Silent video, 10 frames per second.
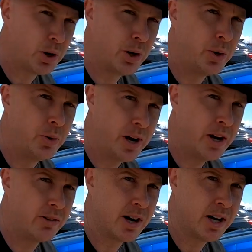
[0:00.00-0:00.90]
pro
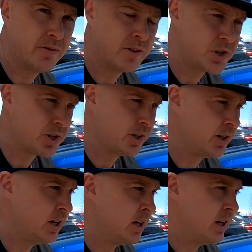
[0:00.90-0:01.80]
air ride for
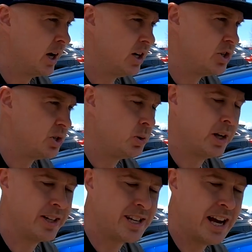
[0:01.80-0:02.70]
sure. I do
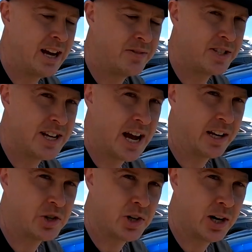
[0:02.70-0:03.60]
like to have
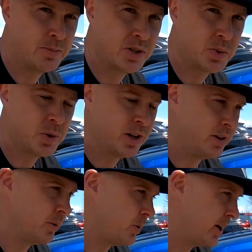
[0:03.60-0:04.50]
static drops as
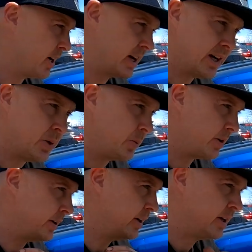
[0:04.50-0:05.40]
well. The White
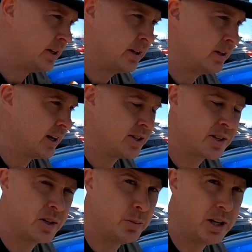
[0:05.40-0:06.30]
91,
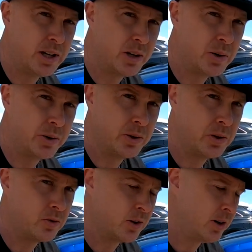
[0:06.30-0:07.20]
that's going to be a
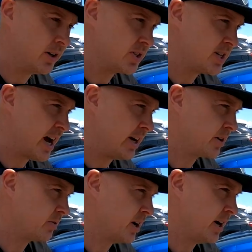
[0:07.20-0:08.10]
coil over and a
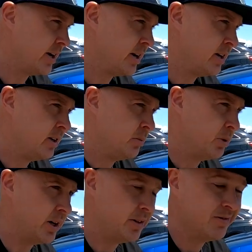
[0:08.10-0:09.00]
static ride,
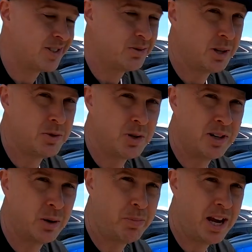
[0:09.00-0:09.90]
but sometimes you
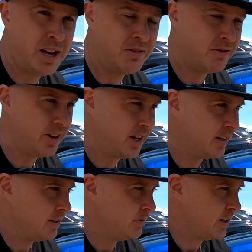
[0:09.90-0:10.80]
end up paying for
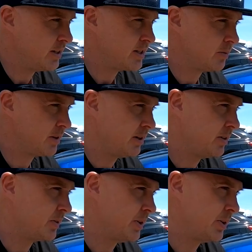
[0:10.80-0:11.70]
that. You hit something in
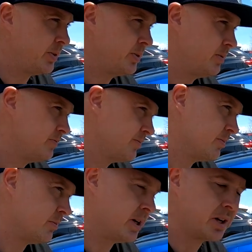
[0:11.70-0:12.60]
the road,
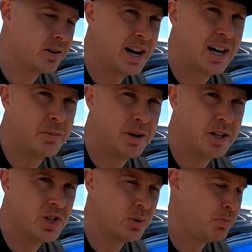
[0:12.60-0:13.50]
might crack,
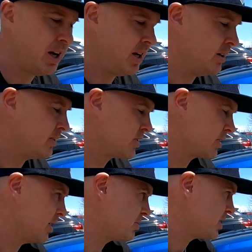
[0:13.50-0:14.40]
might chip paint, scrape